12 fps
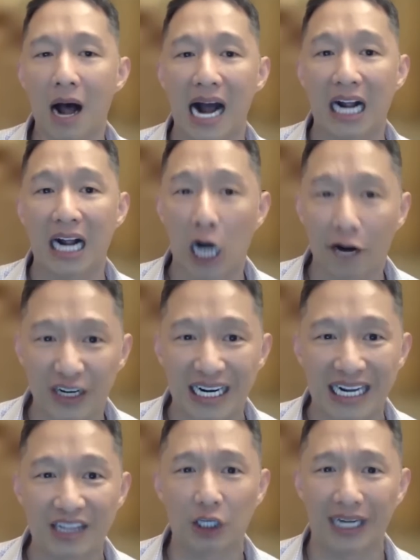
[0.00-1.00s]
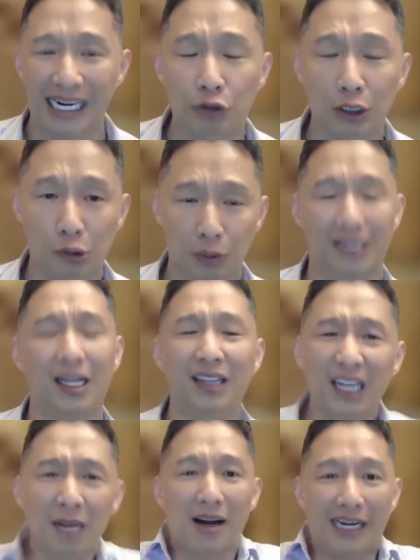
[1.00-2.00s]
Governing their interest rate. Now
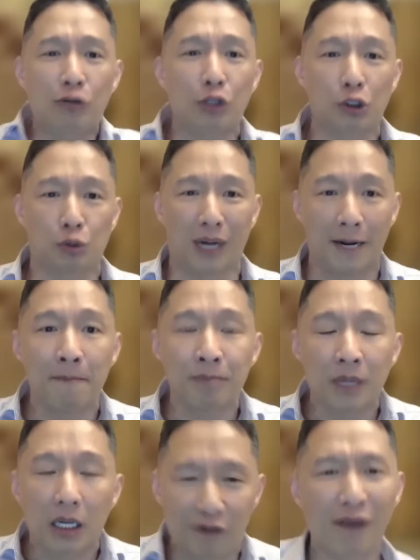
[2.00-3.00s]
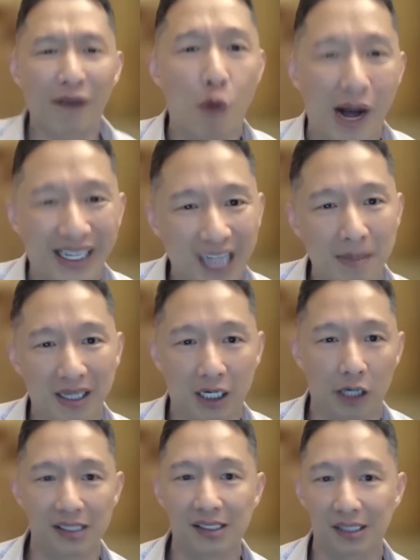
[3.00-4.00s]
think about interest rate. If you have one common
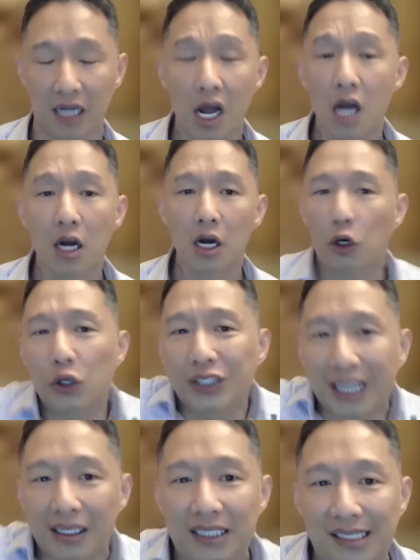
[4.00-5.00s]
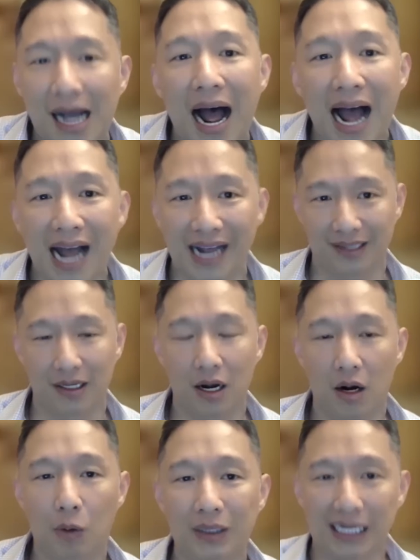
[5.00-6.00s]
currency, who's going to decide
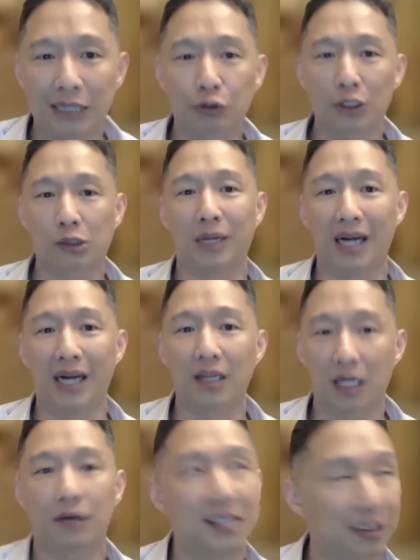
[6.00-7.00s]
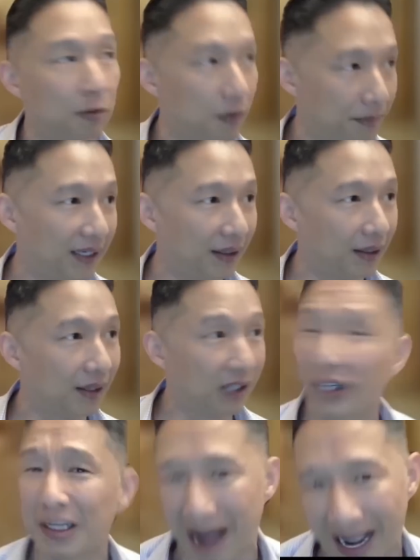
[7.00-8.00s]
what the interest rate on the currency would be? Can
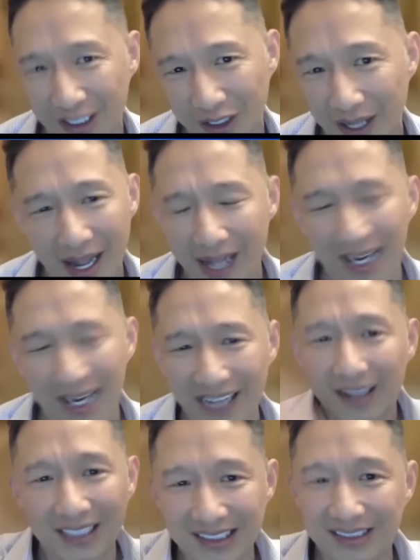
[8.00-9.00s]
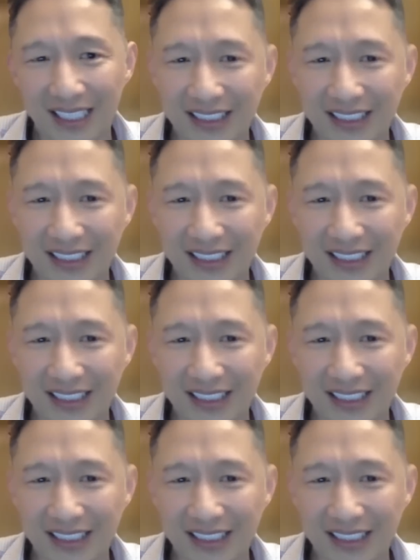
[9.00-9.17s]
you imagine? Like, just